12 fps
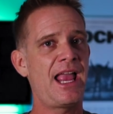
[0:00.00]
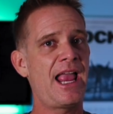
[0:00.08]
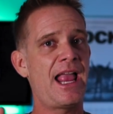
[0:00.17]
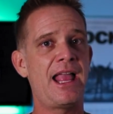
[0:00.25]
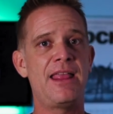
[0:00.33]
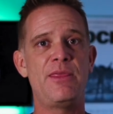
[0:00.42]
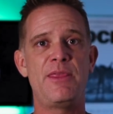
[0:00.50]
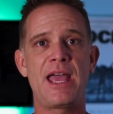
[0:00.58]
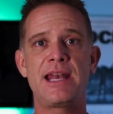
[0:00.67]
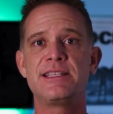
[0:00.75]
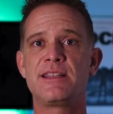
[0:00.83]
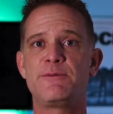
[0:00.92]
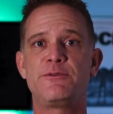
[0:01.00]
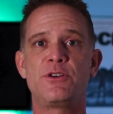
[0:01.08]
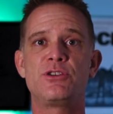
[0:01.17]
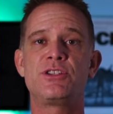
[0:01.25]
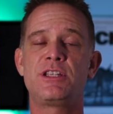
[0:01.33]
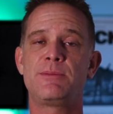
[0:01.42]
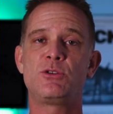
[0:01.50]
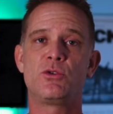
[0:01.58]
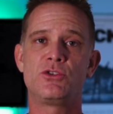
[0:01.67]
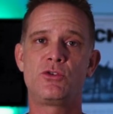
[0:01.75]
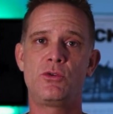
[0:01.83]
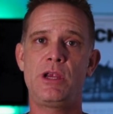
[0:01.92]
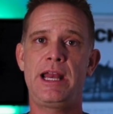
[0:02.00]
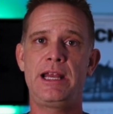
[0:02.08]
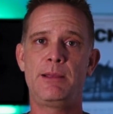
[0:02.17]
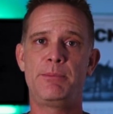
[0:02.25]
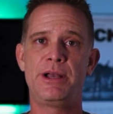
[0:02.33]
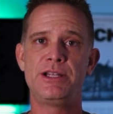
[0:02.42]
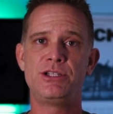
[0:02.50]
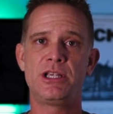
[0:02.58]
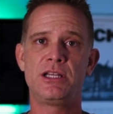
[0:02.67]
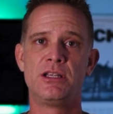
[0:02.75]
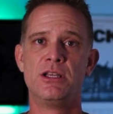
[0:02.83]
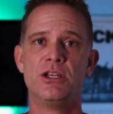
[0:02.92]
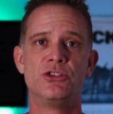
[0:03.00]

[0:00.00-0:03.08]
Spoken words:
and that is the first step towards creating a budget.